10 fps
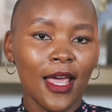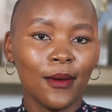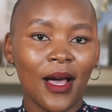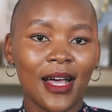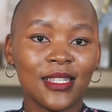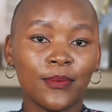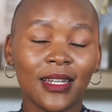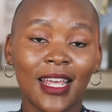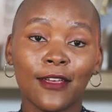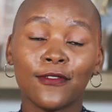And my
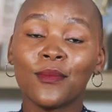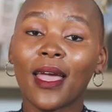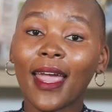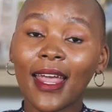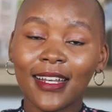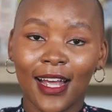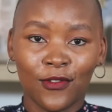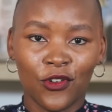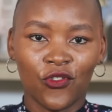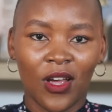husband gave him
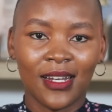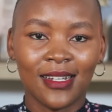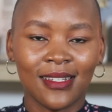800 rand